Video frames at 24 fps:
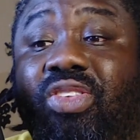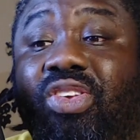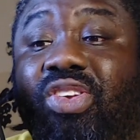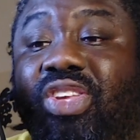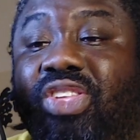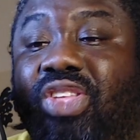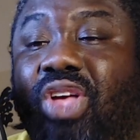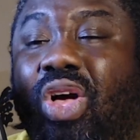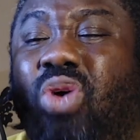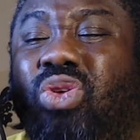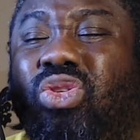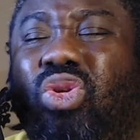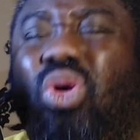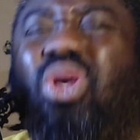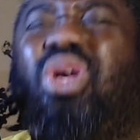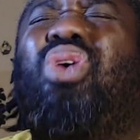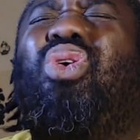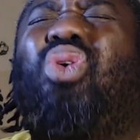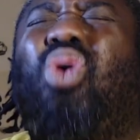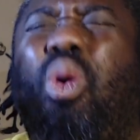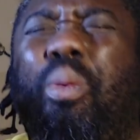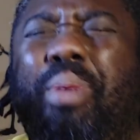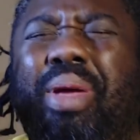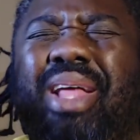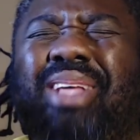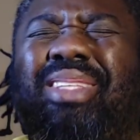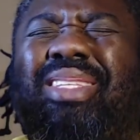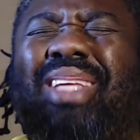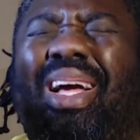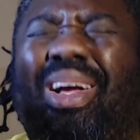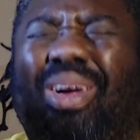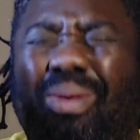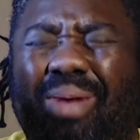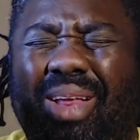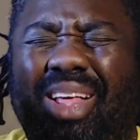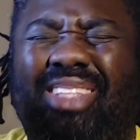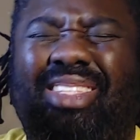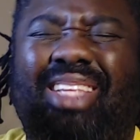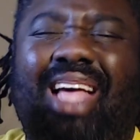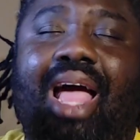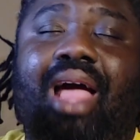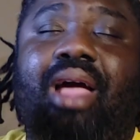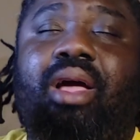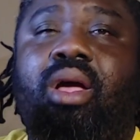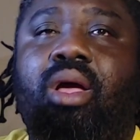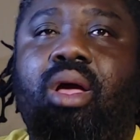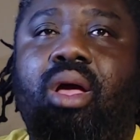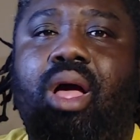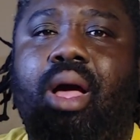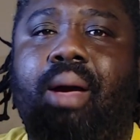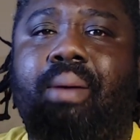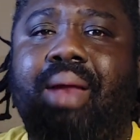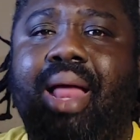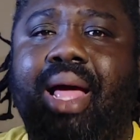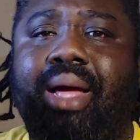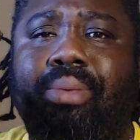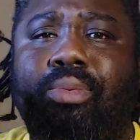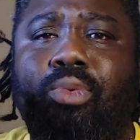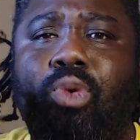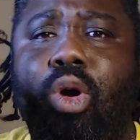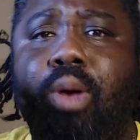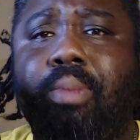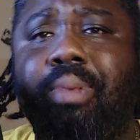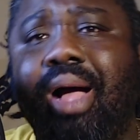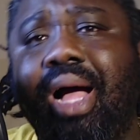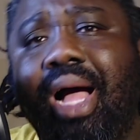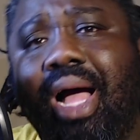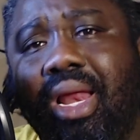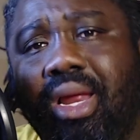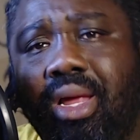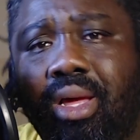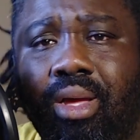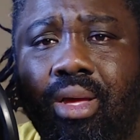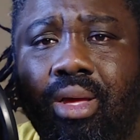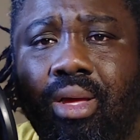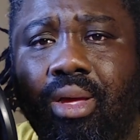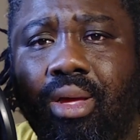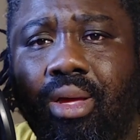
So she said, oh, so go inside. I'm like, woman.